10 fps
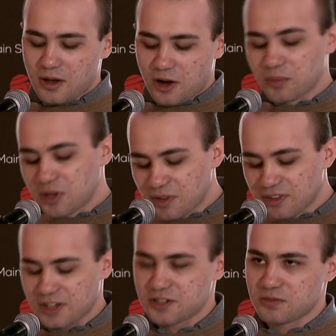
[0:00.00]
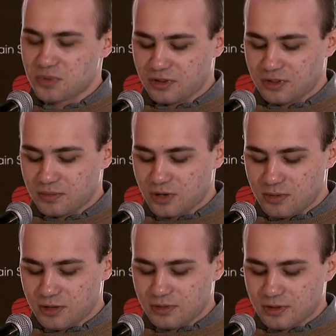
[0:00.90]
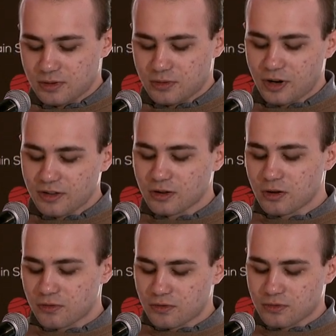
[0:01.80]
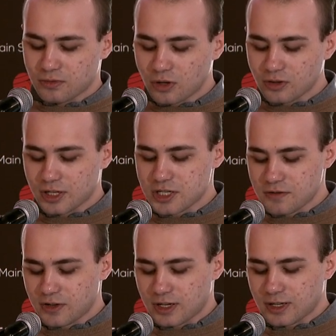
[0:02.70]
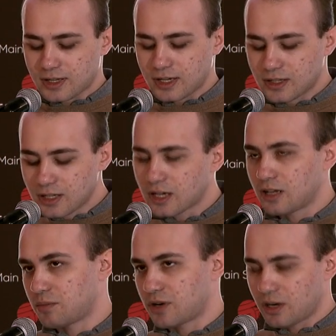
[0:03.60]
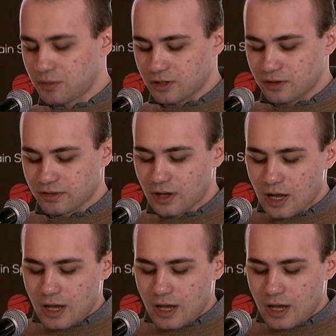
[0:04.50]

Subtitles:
optimization problems, risk of not achieving technical parameters,